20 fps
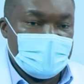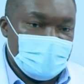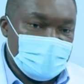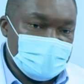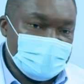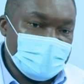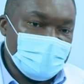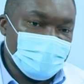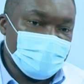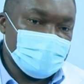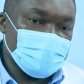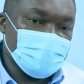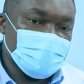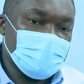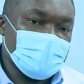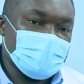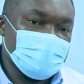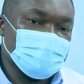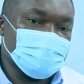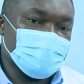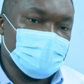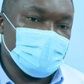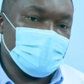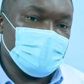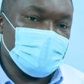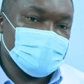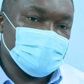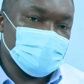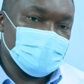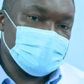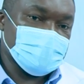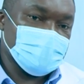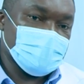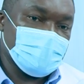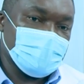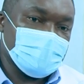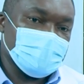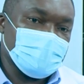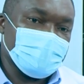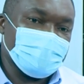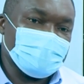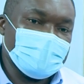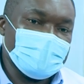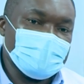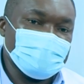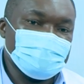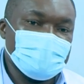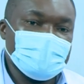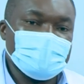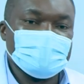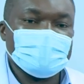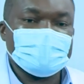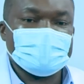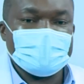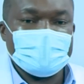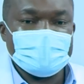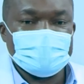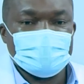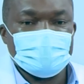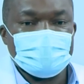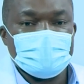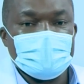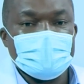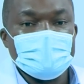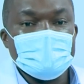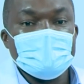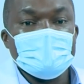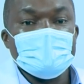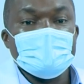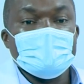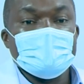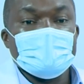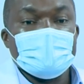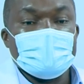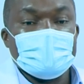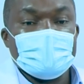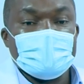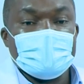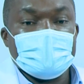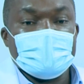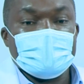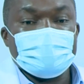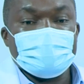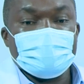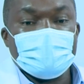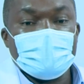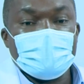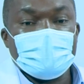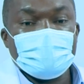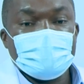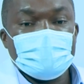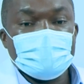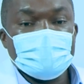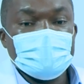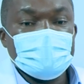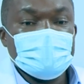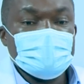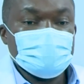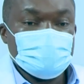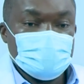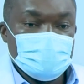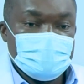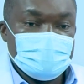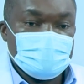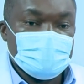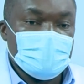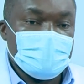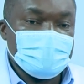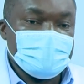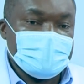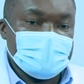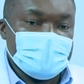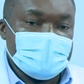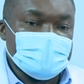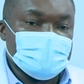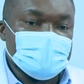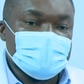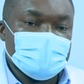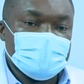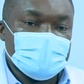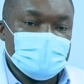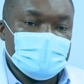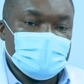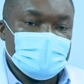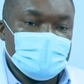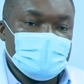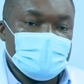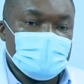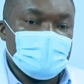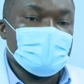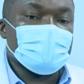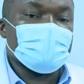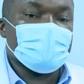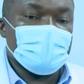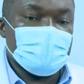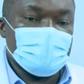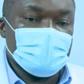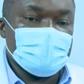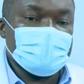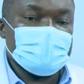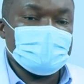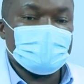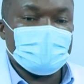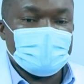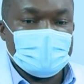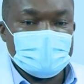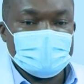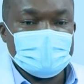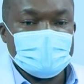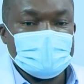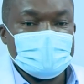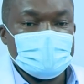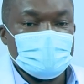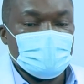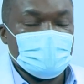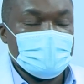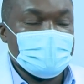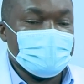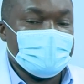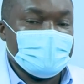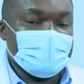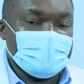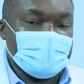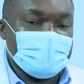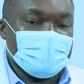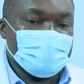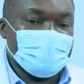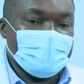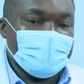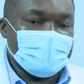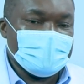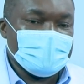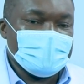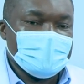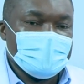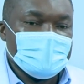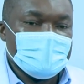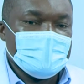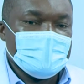On that video clip we watched, we saw one of them being said to be uh, more prominent or commonly found in the women than men.